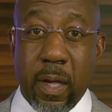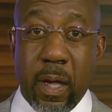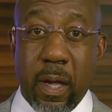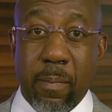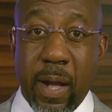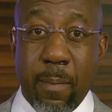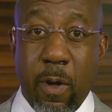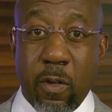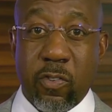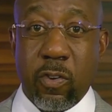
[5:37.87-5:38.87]
Uh, but I'm
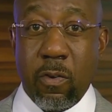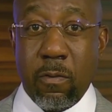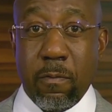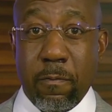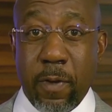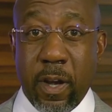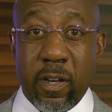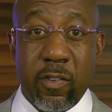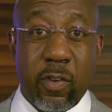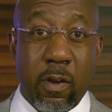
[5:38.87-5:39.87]
also very
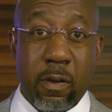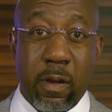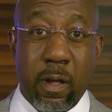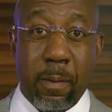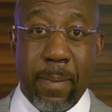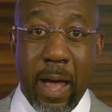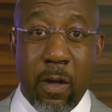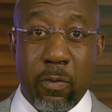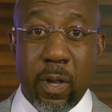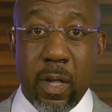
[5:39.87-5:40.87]
concerned
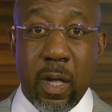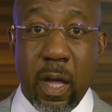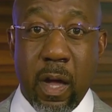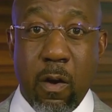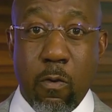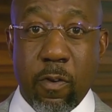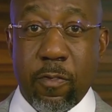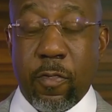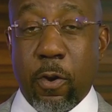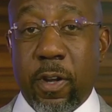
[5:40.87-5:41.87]
about uh, over
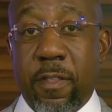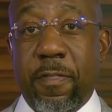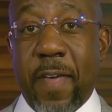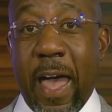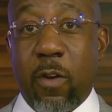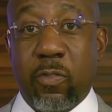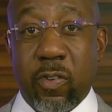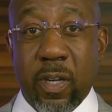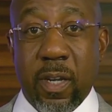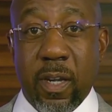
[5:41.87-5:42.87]

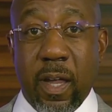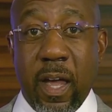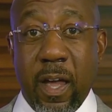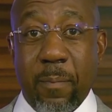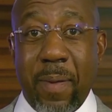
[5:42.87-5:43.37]
30,000 uh,